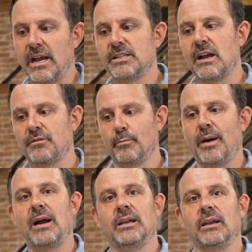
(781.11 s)
days after
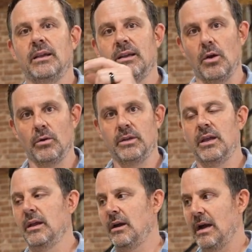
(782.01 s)
buying it and owning
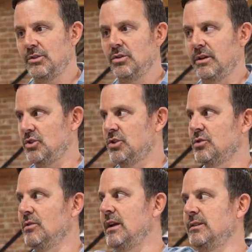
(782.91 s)
it, I took it
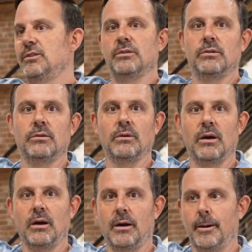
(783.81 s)
straight to
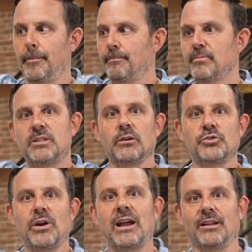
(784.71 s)
Tail of
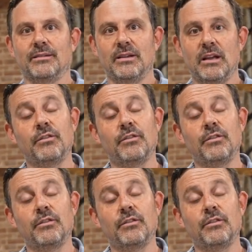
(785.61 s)
Dragon. If